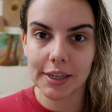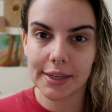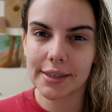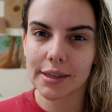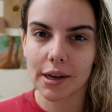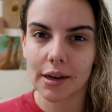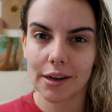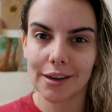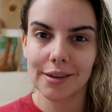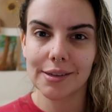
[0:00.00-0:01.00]
These
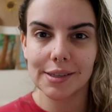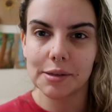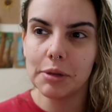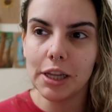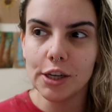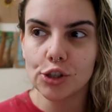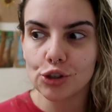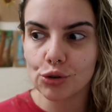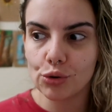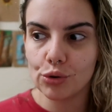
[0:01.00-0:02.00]
are similar
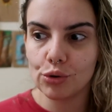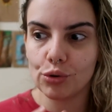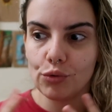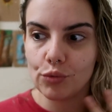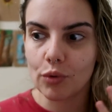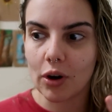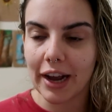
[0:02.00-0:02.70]
to,